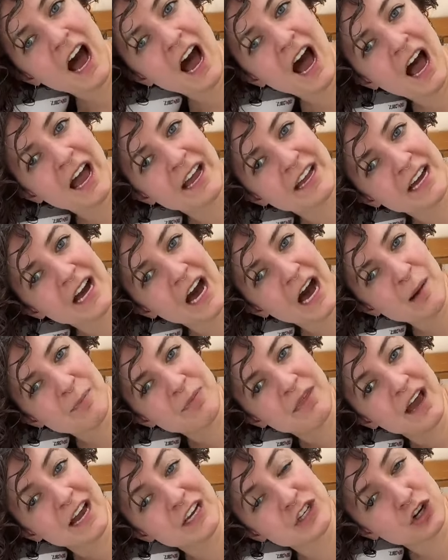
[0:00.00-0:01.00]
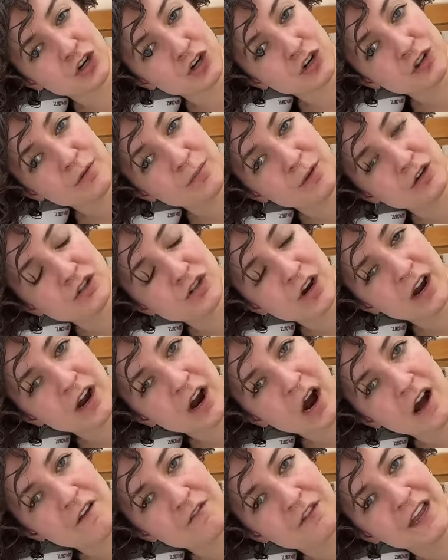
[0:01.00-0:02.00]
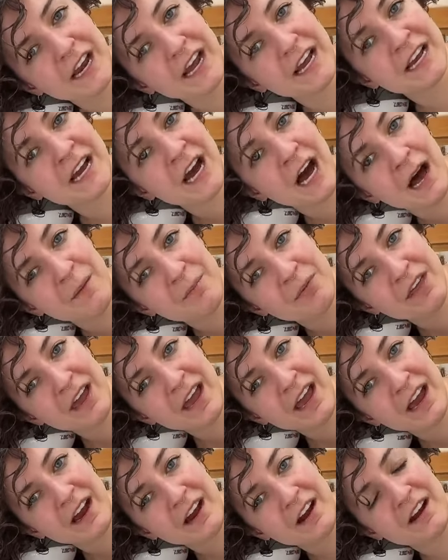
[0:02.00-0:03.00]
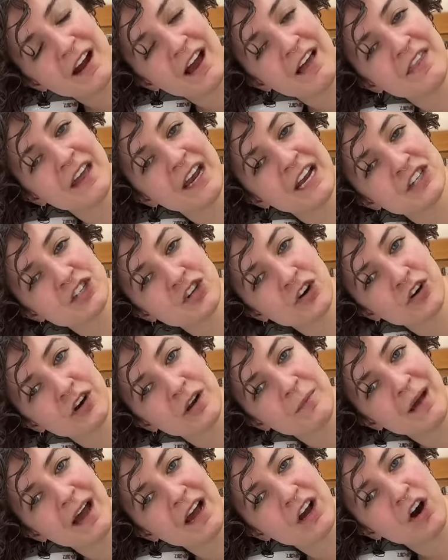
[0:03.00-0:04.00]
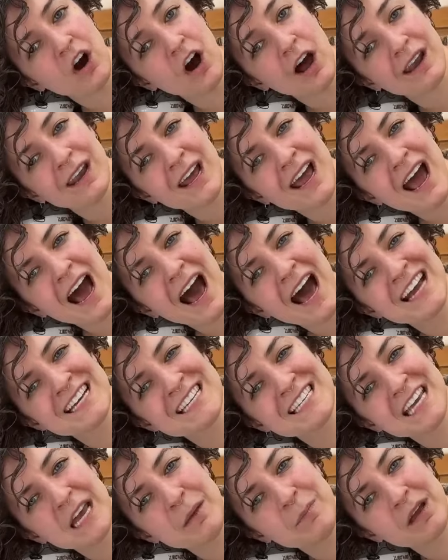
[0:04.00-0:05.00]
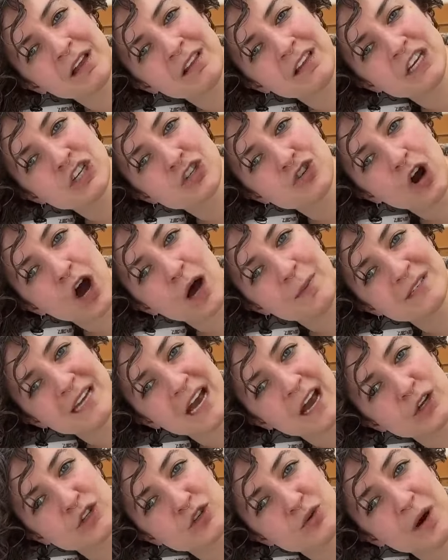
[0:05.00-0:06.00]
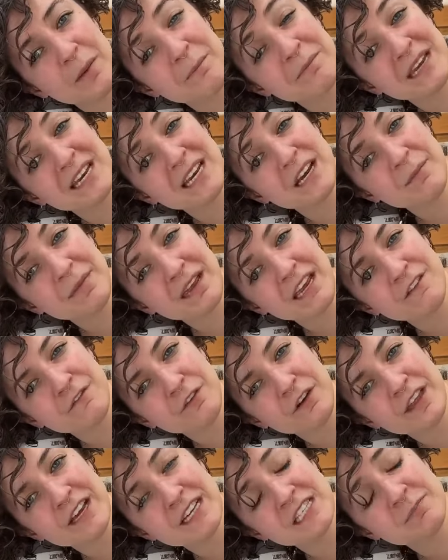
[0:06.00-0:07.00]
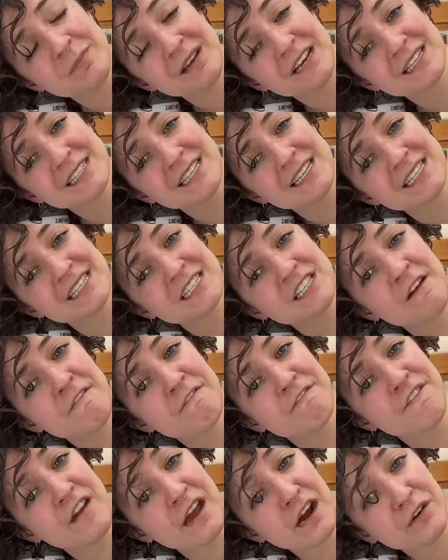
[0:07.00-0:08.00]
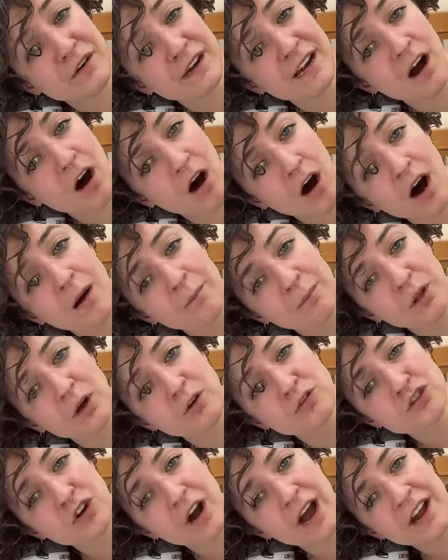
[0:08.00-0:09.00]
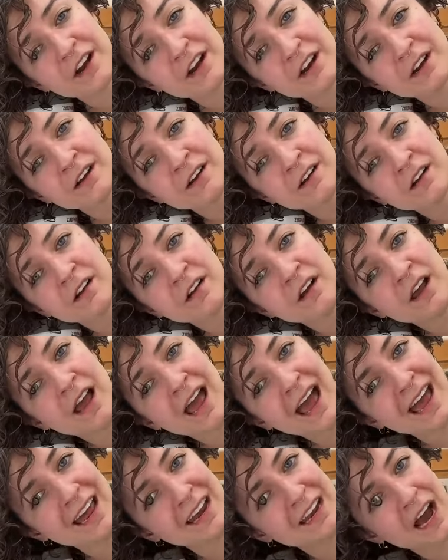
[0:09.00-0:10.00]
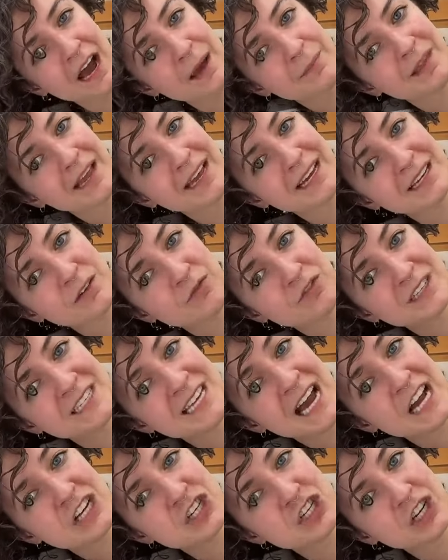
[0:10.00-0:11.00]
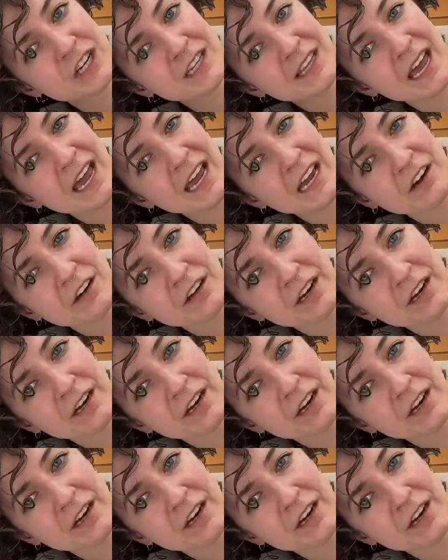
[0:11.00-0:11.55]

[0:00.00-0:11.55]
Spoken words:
I turn the blow dryer off, then I cup the hair, and then I turn it back on. I typically drop down to a medium heat for this because this is a very hot blow dryer, and I'm like touching the hair